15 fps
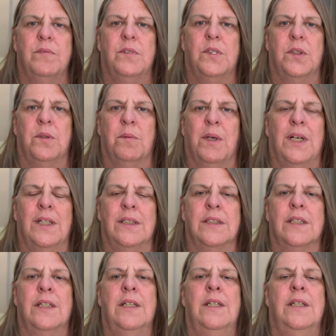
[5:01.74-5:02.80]
to the
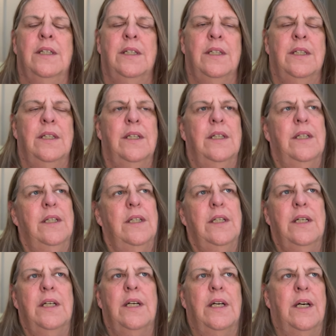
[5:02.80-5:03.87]
world,
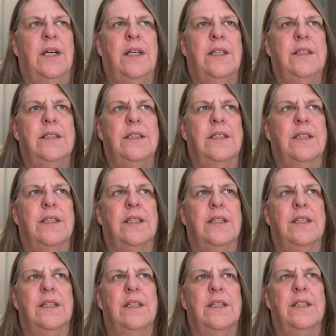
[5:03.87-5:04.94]
and
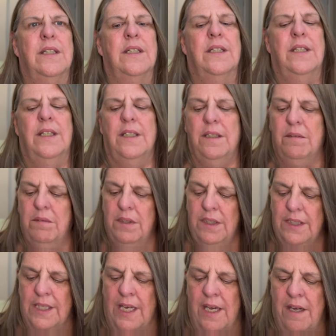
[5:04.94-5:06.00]
I don't
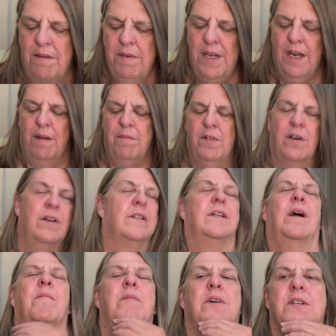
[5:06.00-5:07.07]
want that. I mean, I'm not
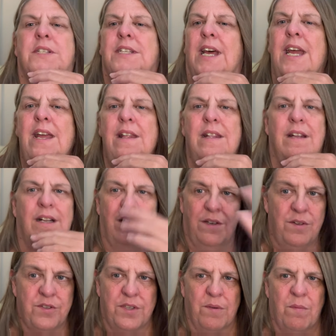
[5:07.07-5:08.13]
saying that
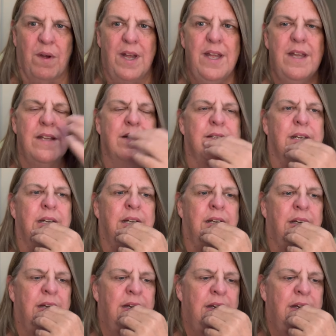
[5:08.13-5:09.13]
losing weight is gonna